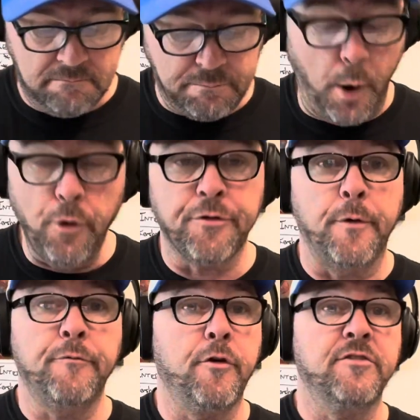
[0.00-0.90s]
Both of
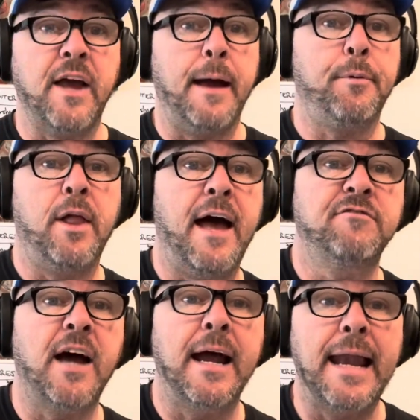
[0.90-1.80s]
them, for example,
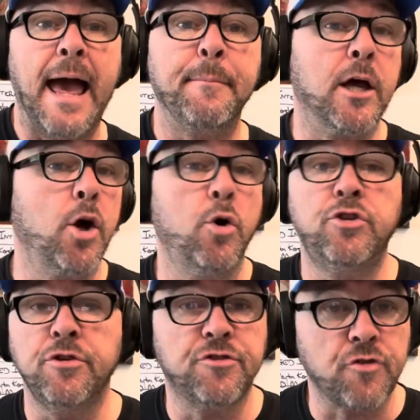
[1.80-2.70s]
have dynamic
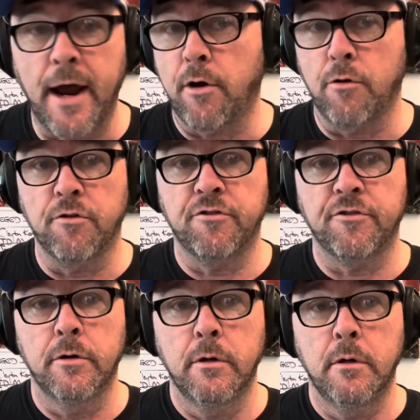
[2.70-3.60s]
go-to strikers.
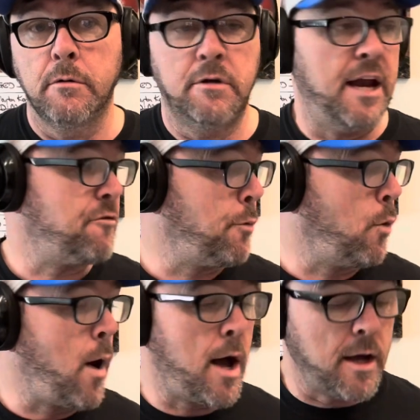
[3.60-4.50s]
Denis
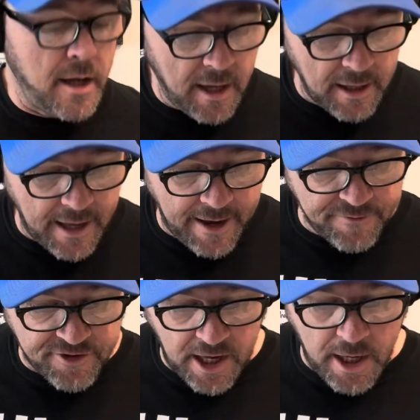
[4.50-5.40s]
Bouanga at
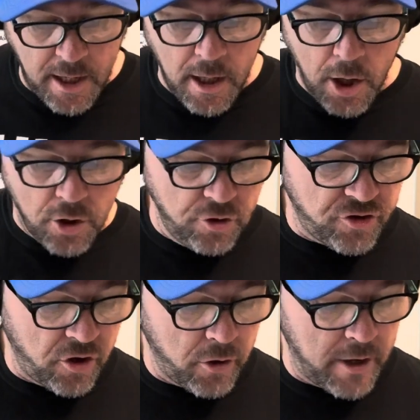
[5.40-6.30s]
LAFC,
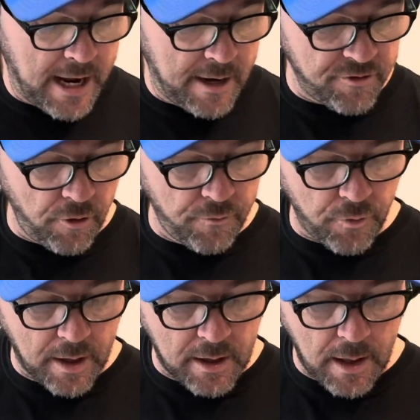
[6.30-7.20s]
Cucho Hernandez
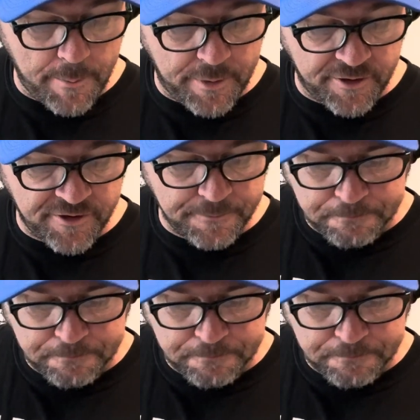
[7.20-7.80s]
over at Columbus.